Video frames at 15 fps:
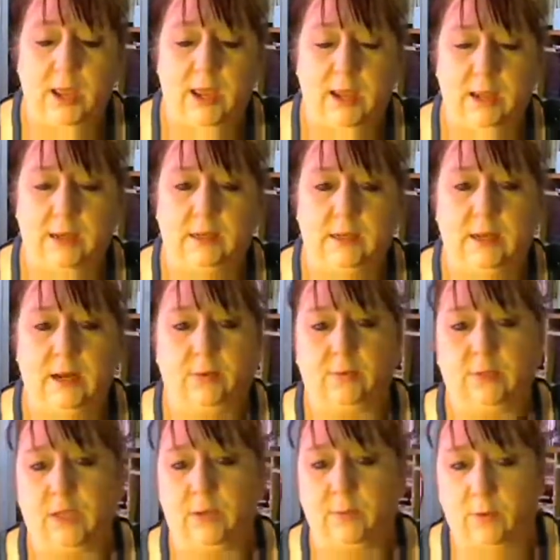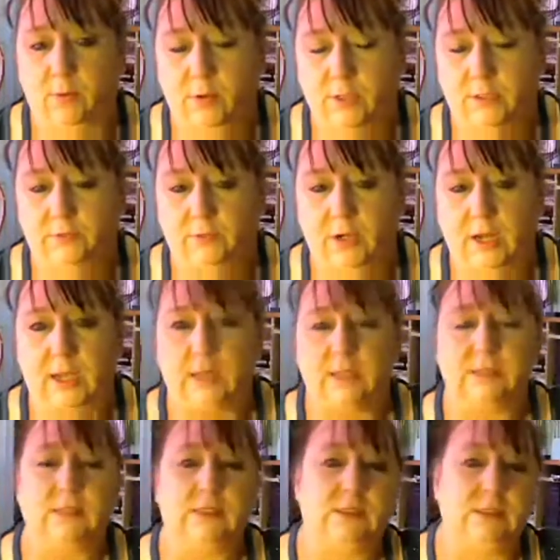And then I would get requests for
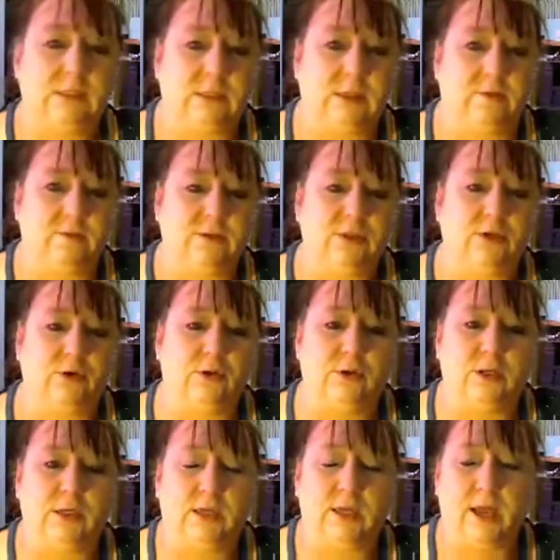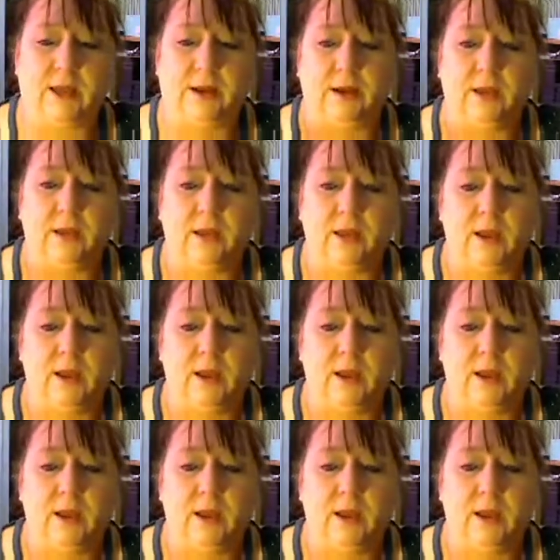necklaces and stuff, and so the kind of